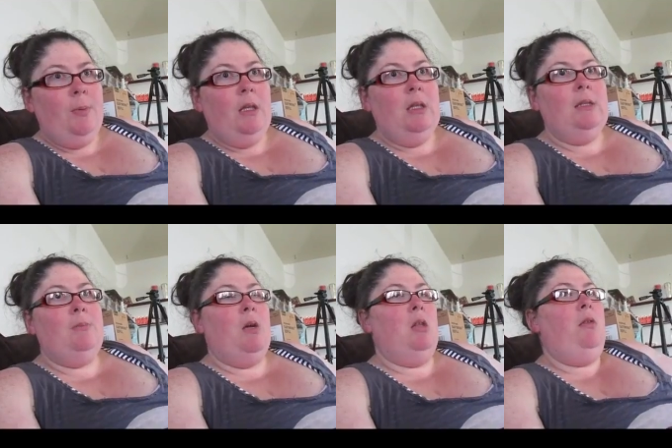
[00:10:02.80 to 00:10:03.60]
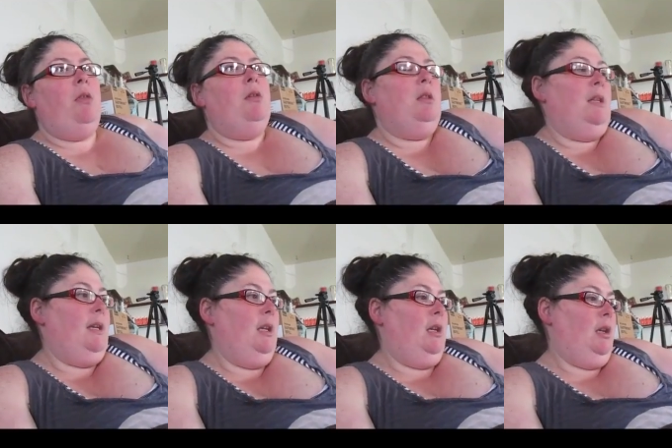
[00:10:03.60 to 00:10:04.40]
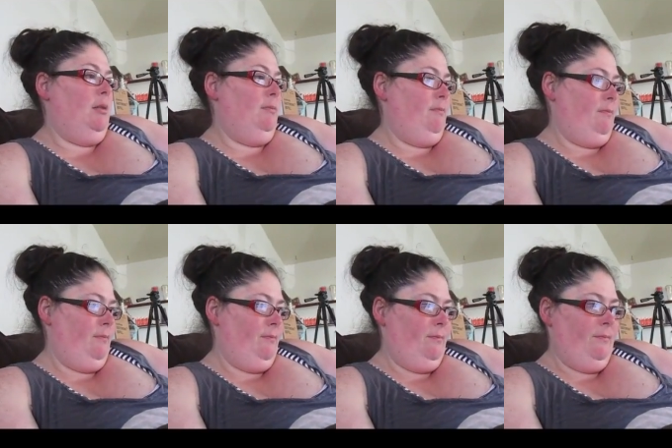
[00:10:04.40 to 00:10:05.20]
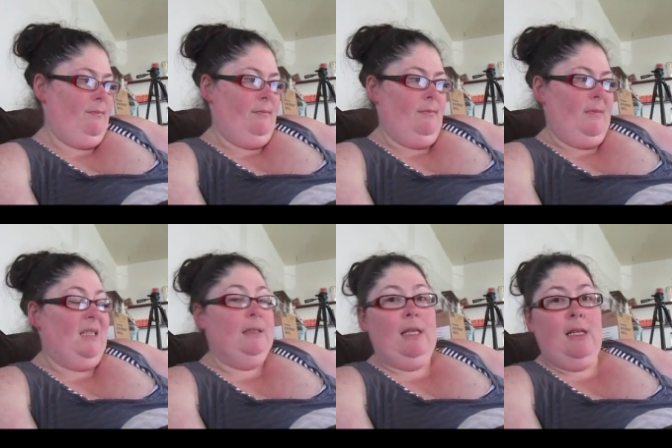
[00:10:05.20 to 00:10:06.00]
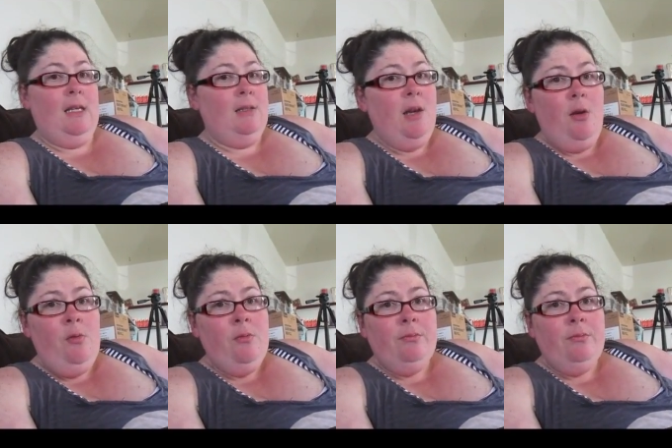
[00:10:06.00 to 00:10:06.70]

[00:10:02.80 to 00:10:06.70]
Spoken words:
paid this month, like 10 days ago.